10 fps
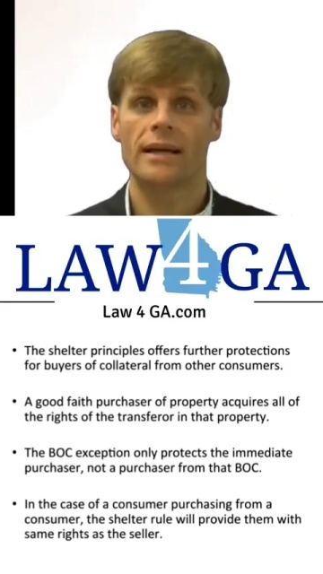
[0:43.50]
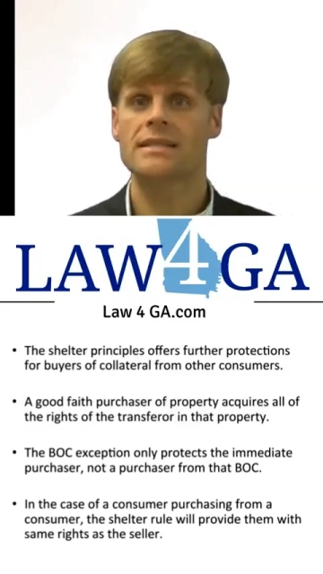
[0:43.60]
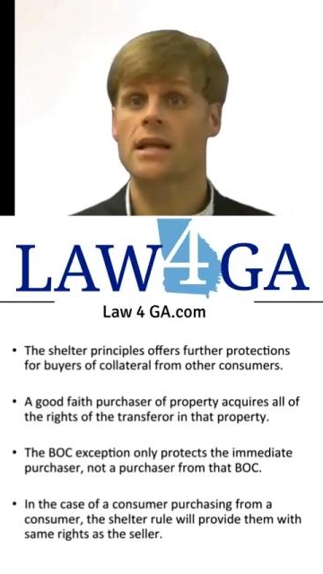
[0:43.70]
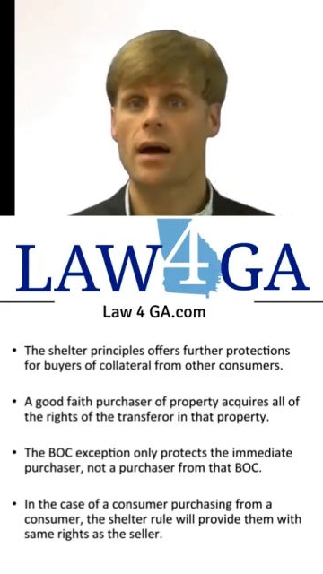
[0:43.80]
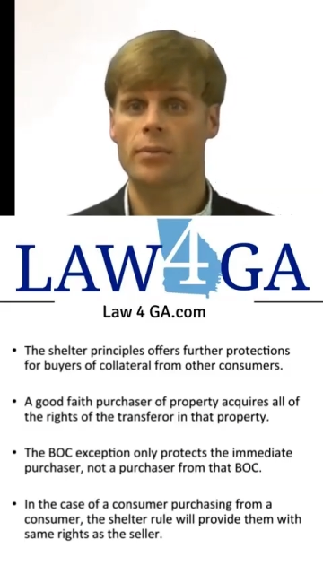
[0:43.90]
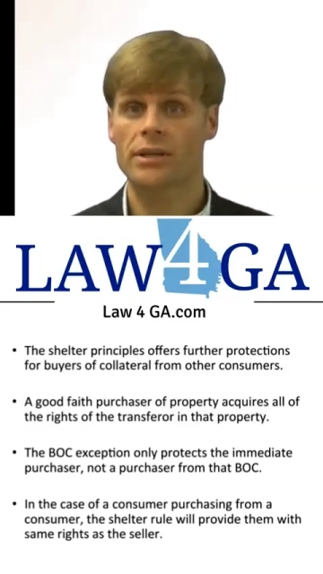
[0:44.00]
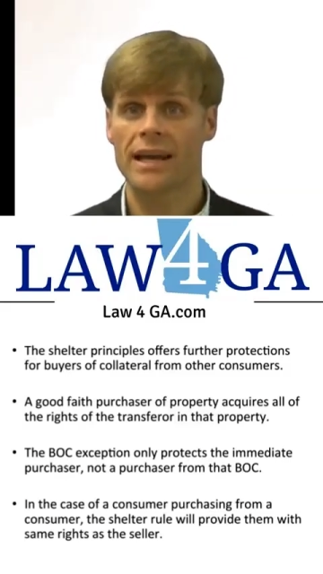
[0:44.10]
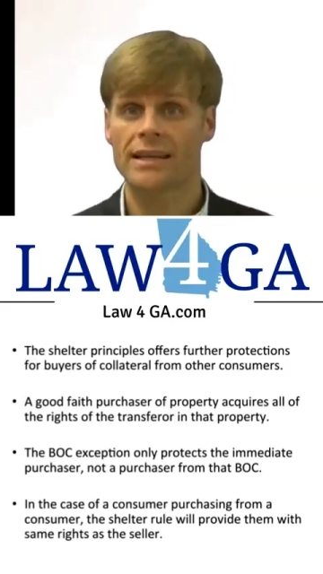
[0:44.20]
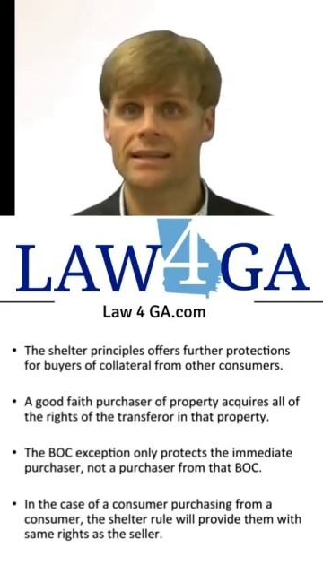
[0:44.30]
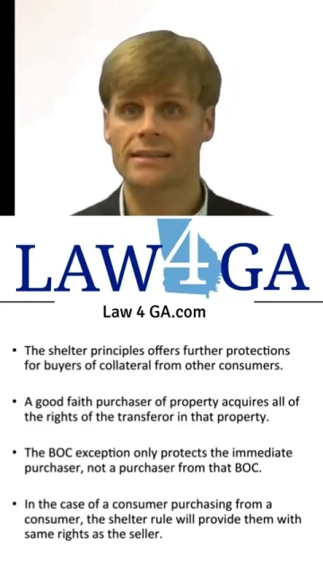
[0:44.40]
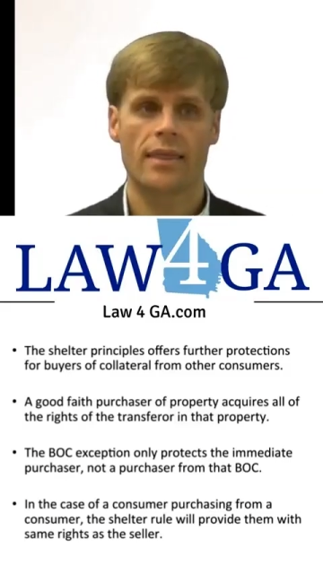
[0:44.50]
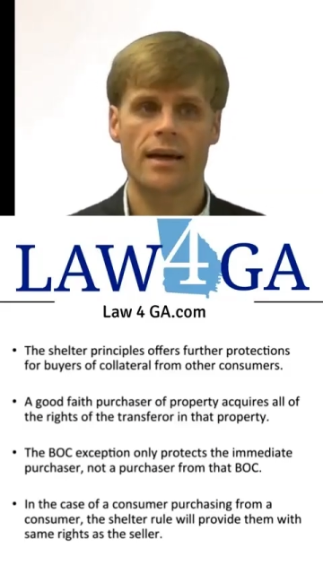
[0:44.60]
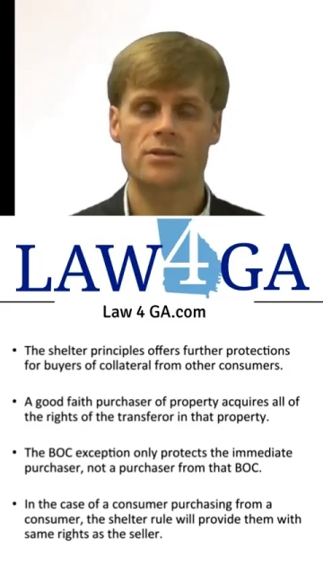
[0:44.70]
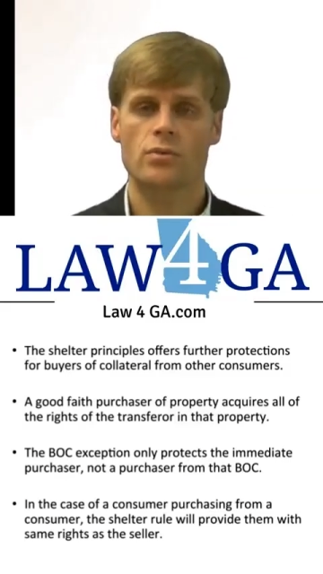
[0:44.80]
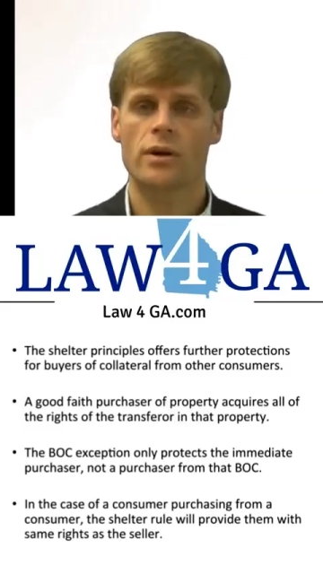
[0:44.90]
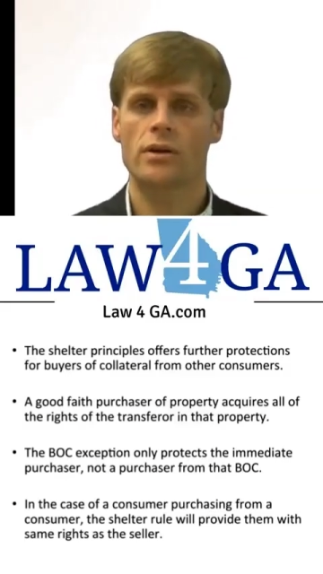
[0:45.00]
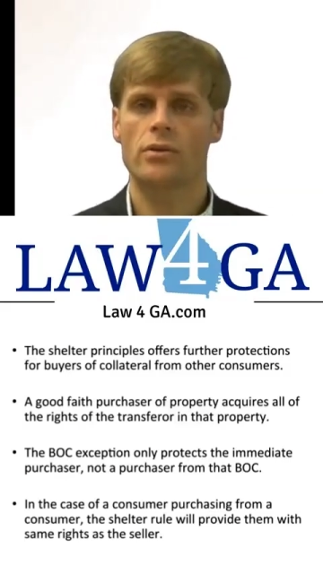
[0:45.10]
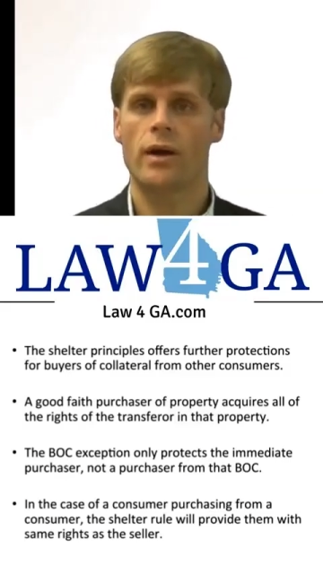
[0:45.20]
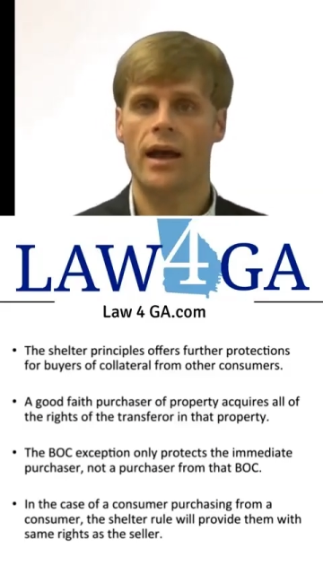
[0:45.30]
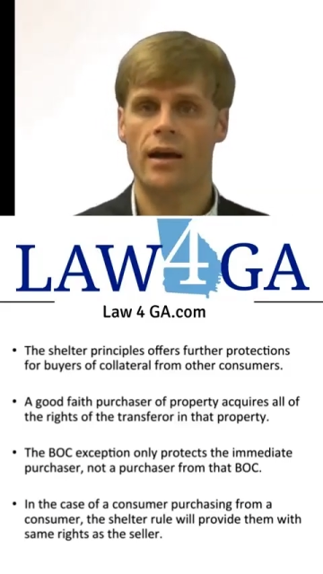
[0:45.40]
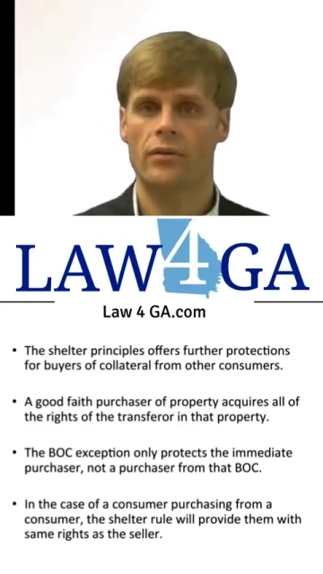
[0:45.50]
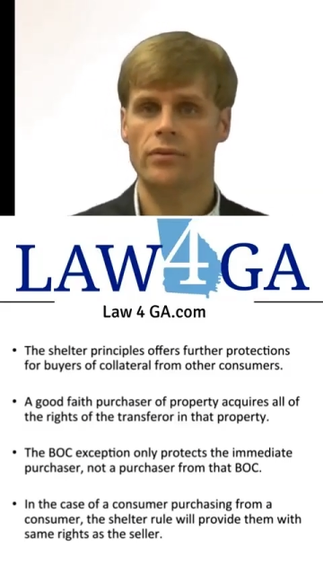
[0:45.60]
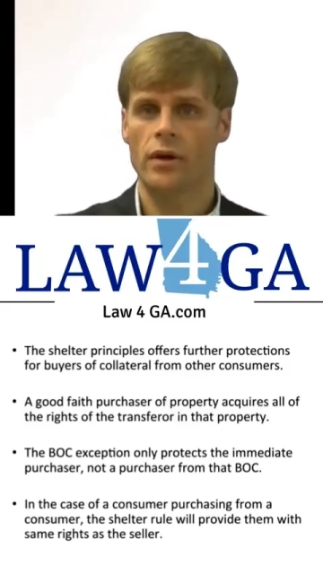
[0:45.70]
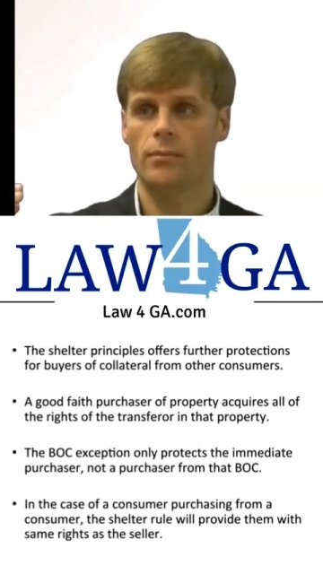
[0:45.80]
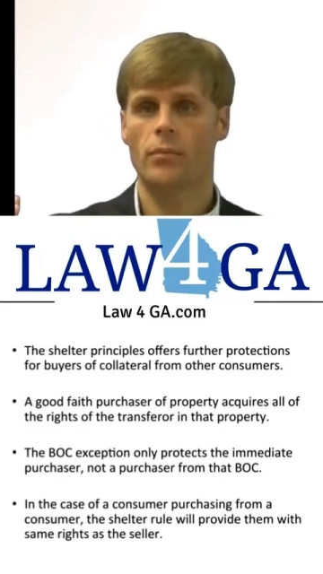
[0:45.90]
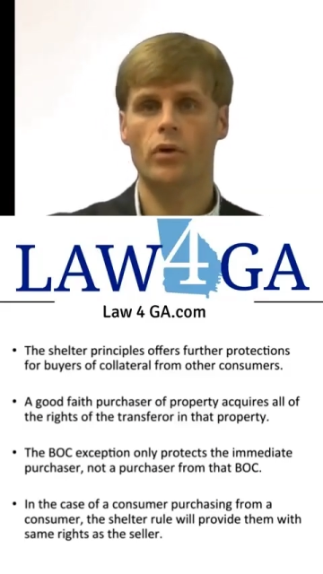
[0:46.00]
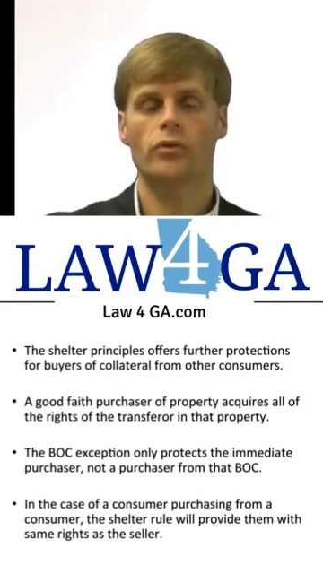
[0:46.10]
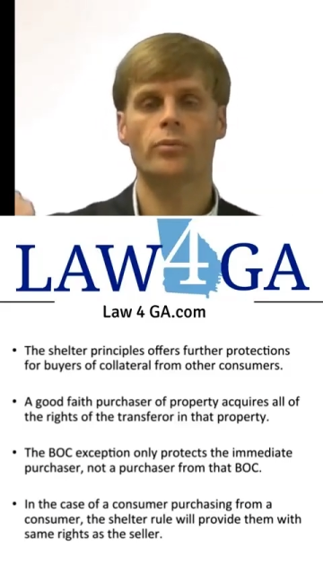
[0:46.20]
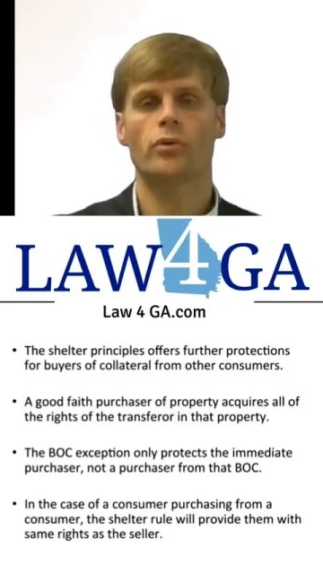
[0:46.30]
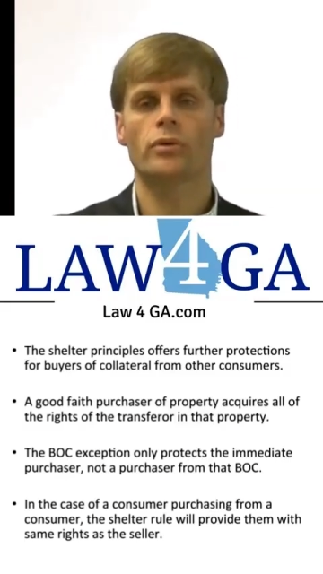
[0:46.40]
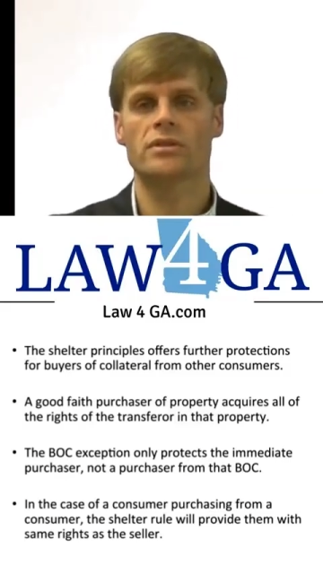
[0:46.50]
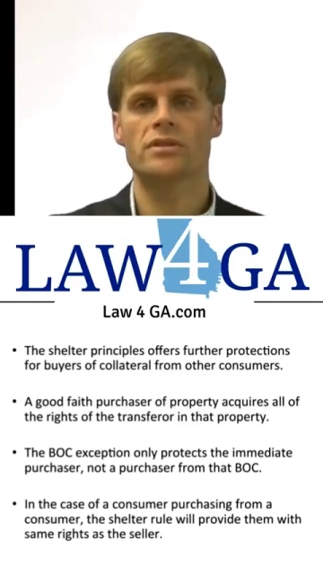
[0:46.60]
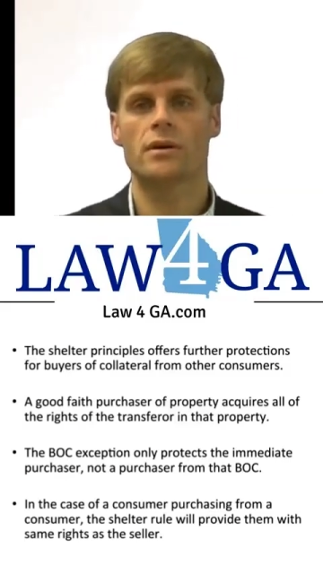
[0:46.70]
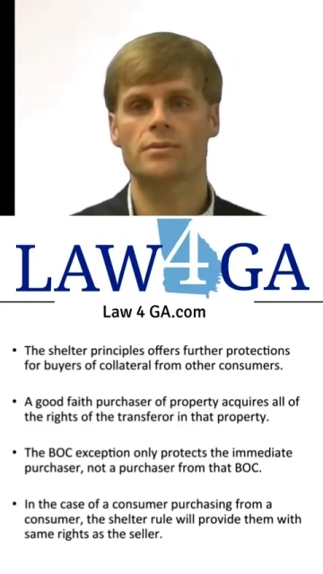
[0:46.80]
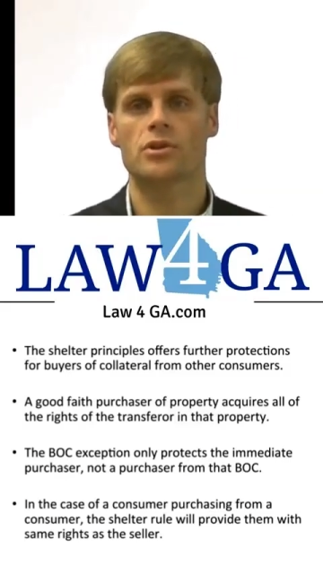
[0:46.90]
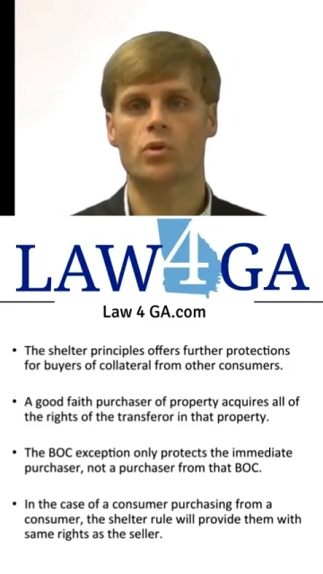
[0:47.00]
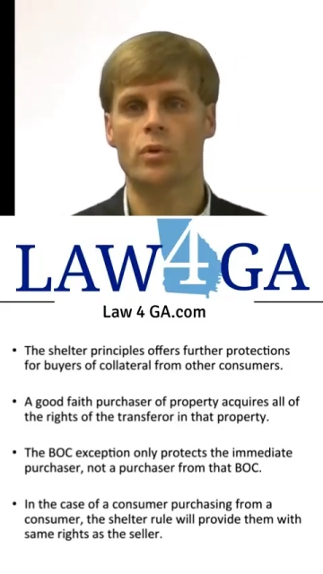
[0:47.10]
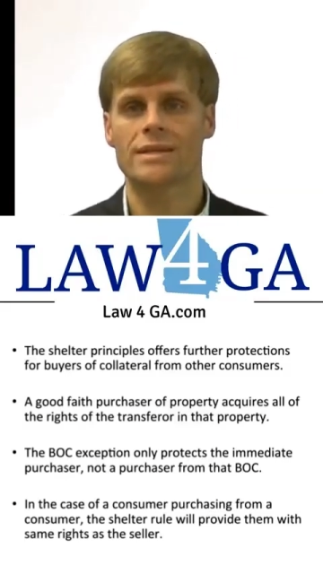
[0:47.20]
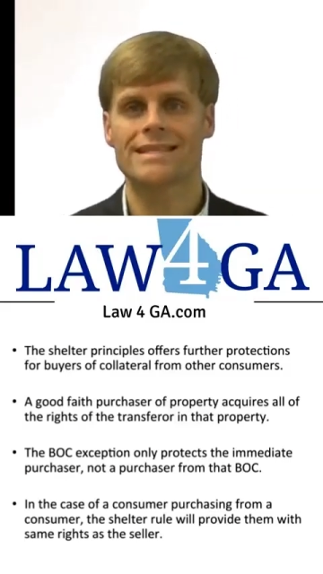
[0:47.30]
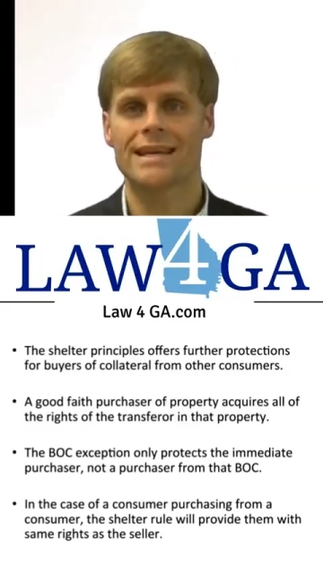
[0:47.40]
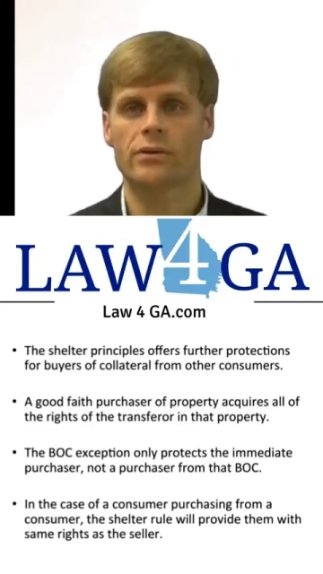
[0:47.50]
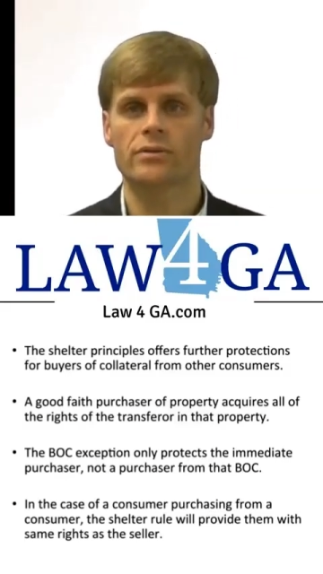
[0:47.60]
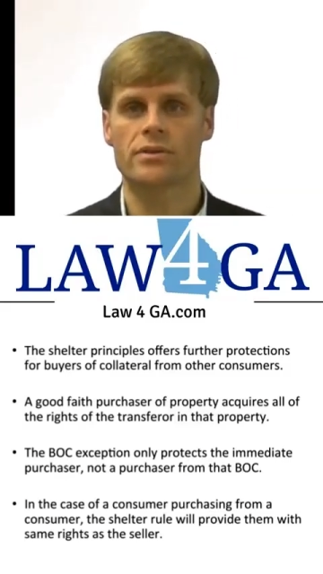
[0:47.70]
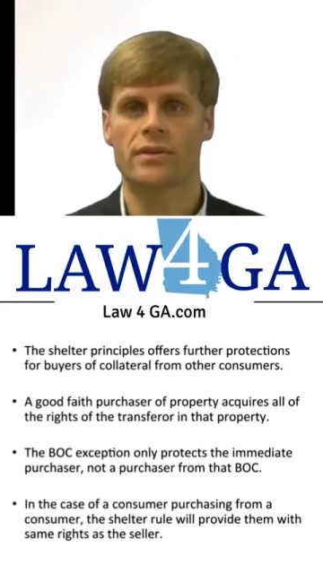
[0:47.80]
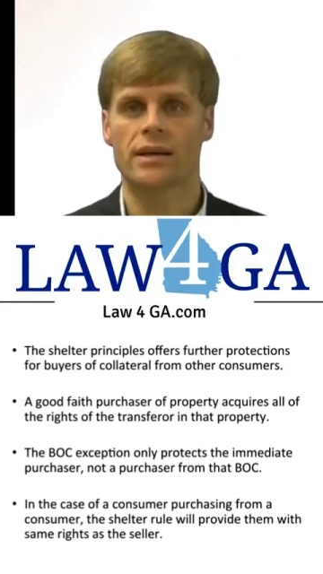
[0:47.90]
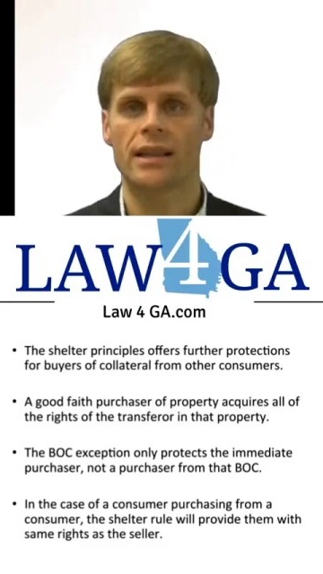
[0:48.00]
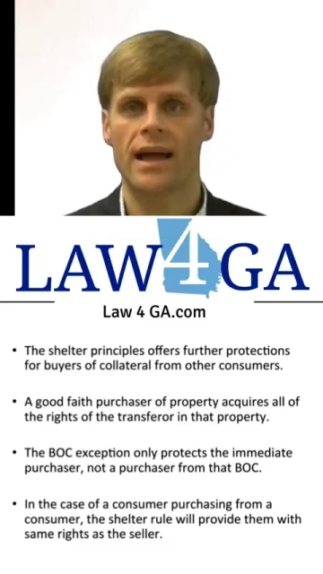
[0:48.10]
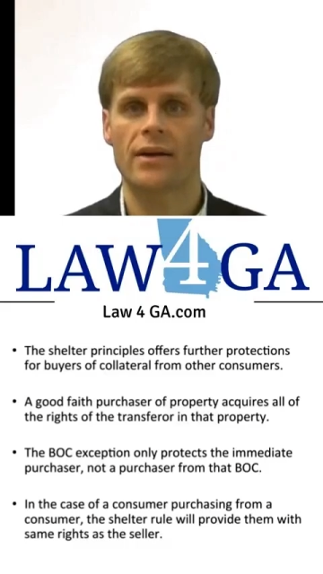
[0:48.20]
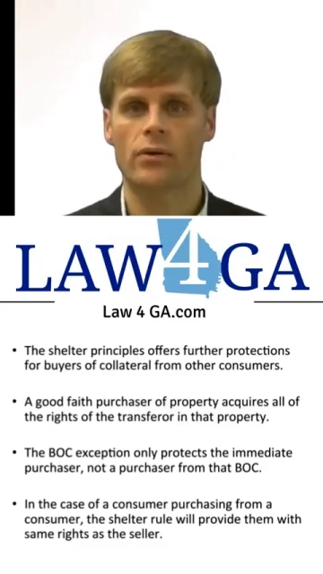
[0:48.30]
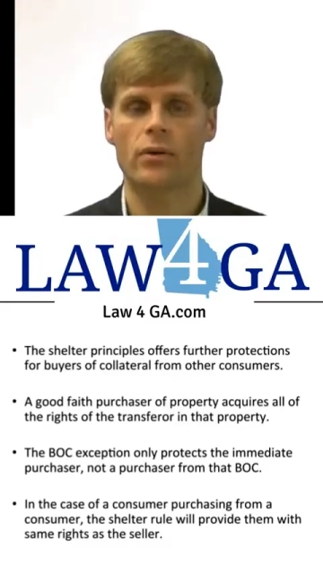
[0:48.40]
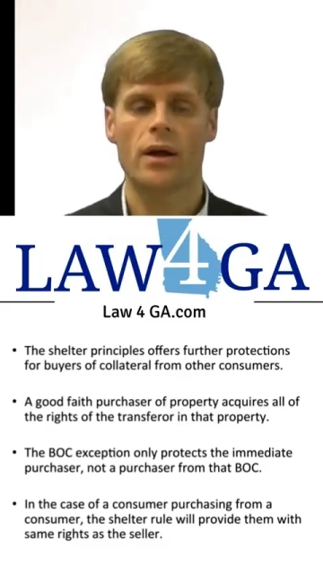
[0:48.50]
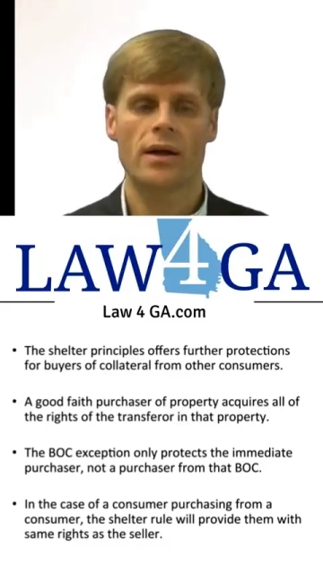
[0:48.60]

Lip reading: is not protected. That's where you have multiple or subsequent sales of the collateral.